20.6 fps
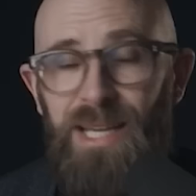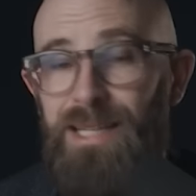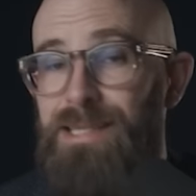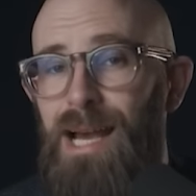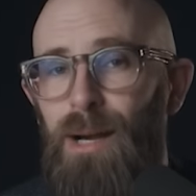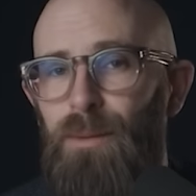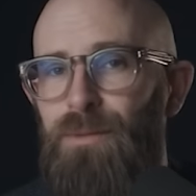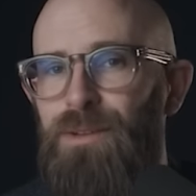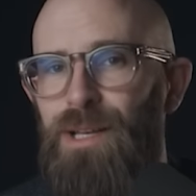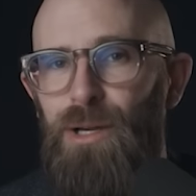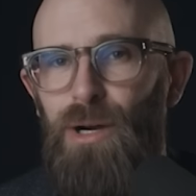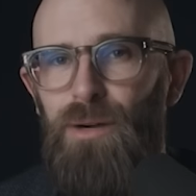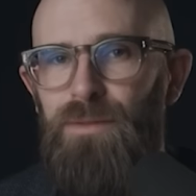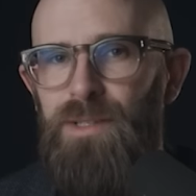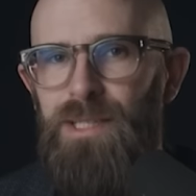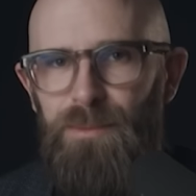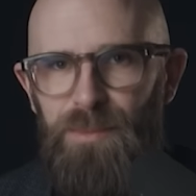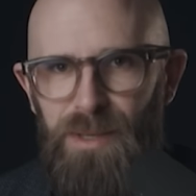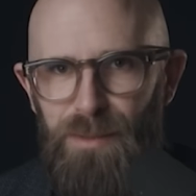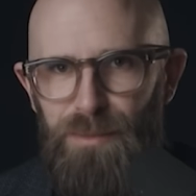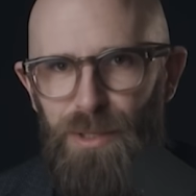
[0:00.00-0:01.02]
and helpfully offered
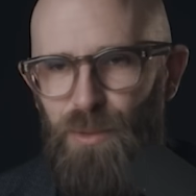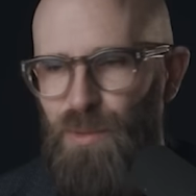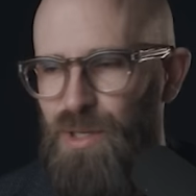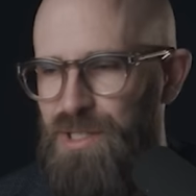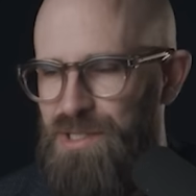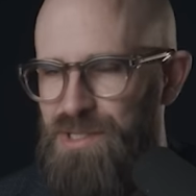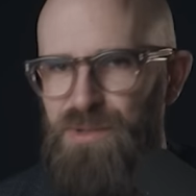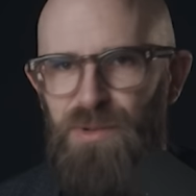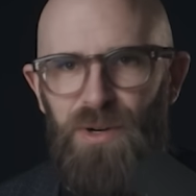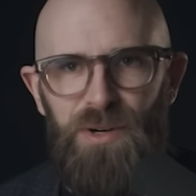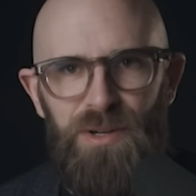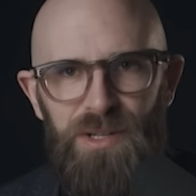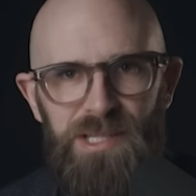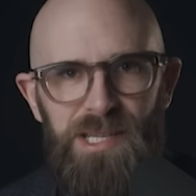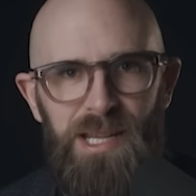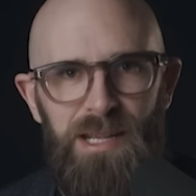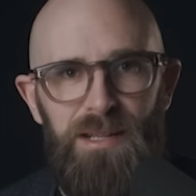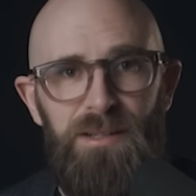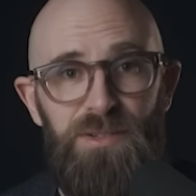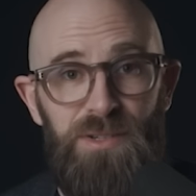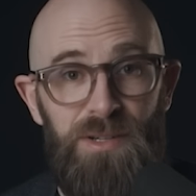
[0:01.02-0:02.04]
that people who want stronger
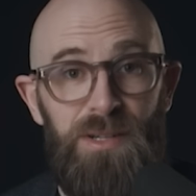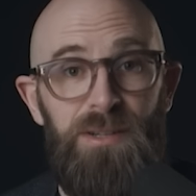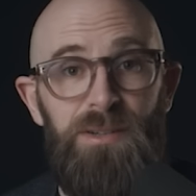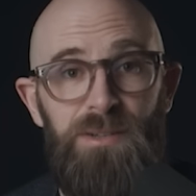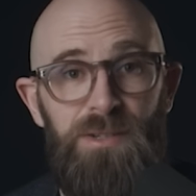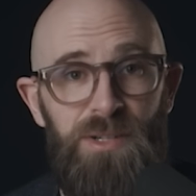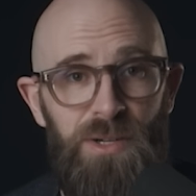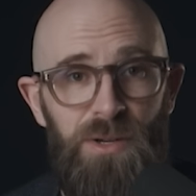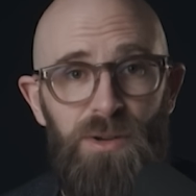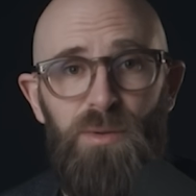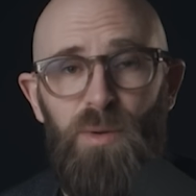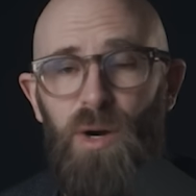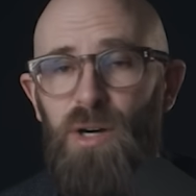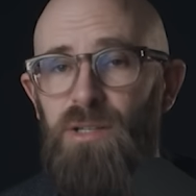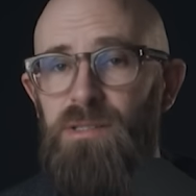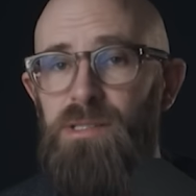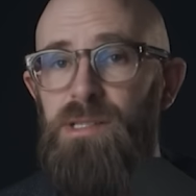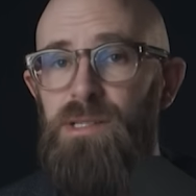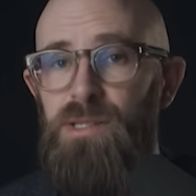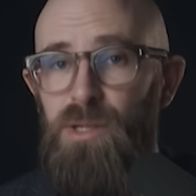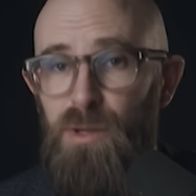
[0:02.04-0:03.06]
teeth should chew
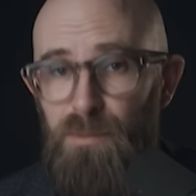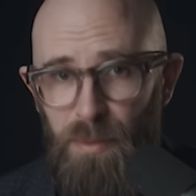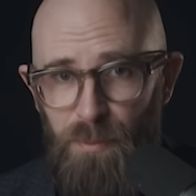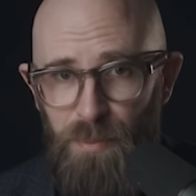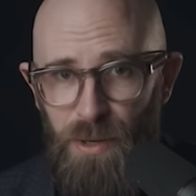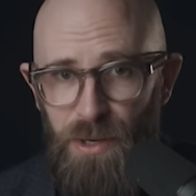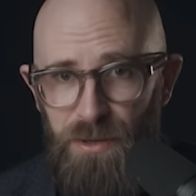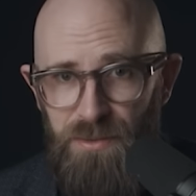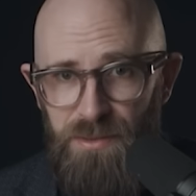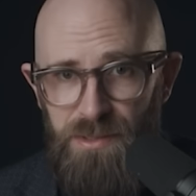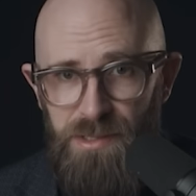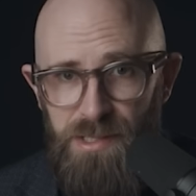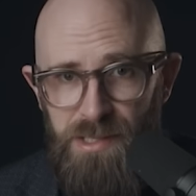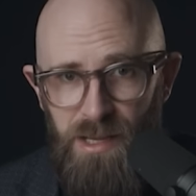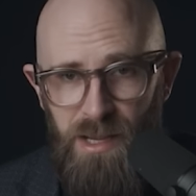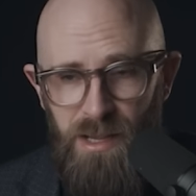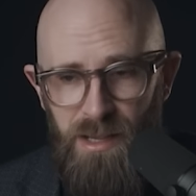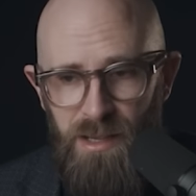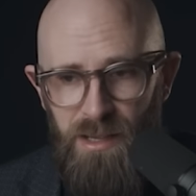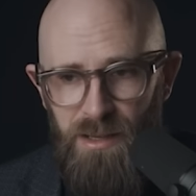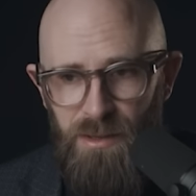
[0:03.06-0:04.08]
on soup bones,
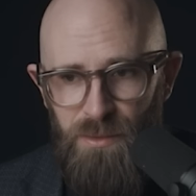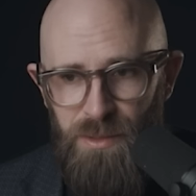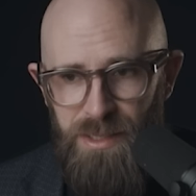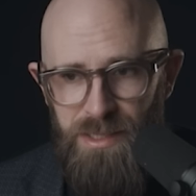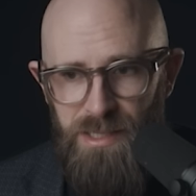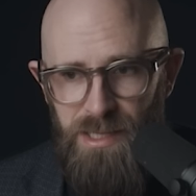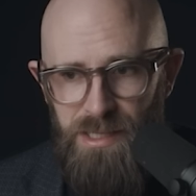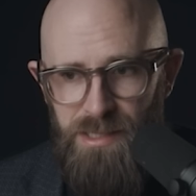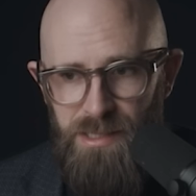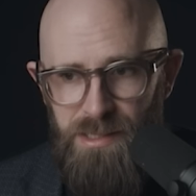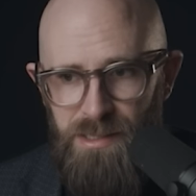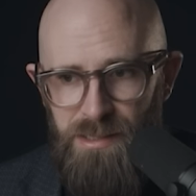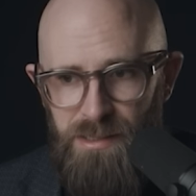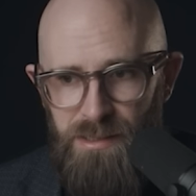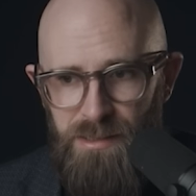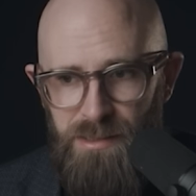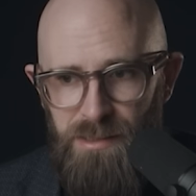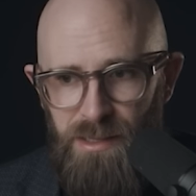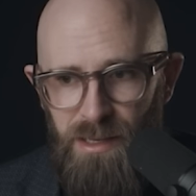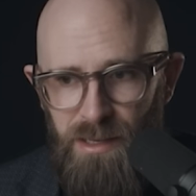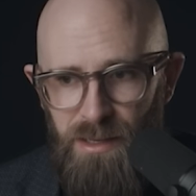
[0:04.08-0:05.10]
which is,
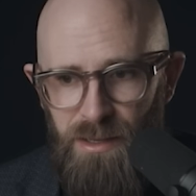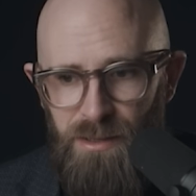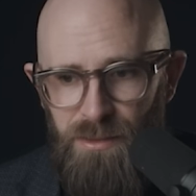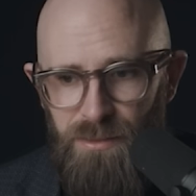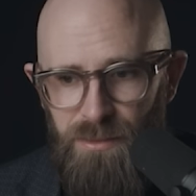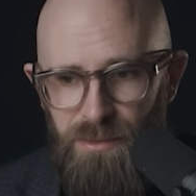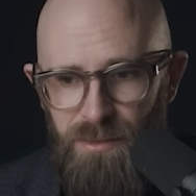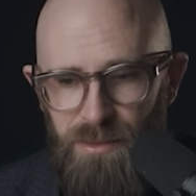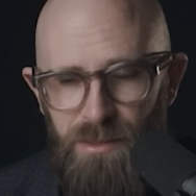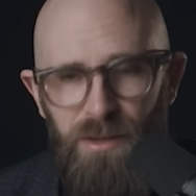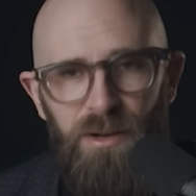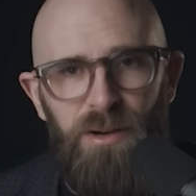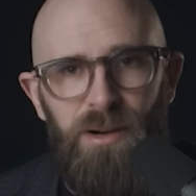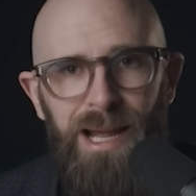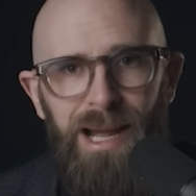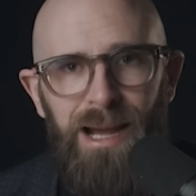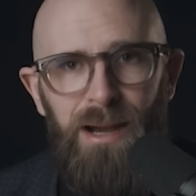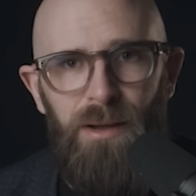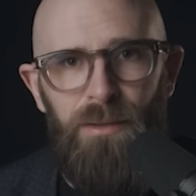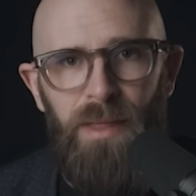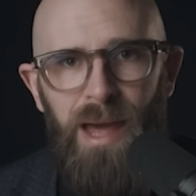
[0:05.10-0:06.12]
not
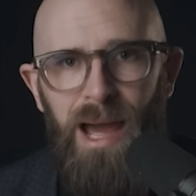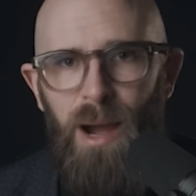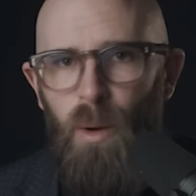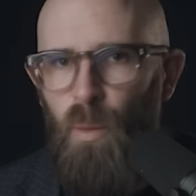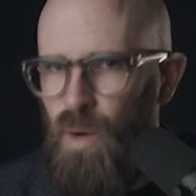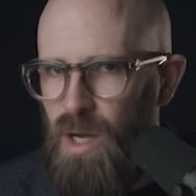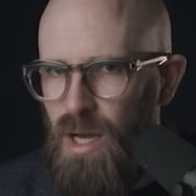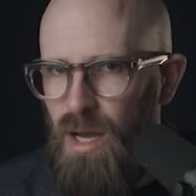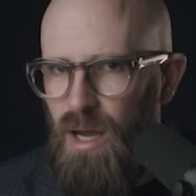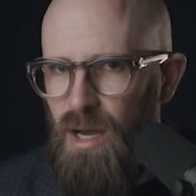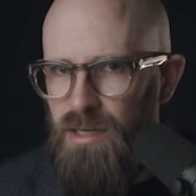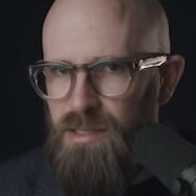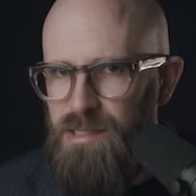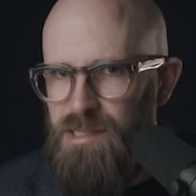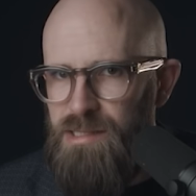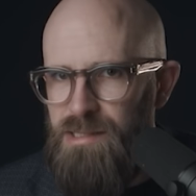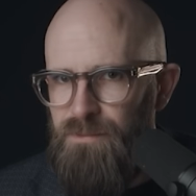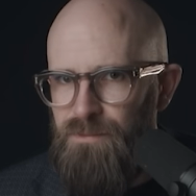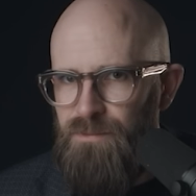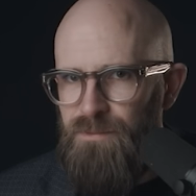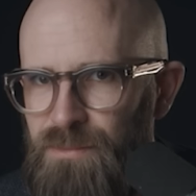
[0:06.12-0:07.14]
how that
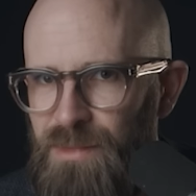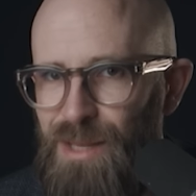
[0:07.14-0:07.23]
works.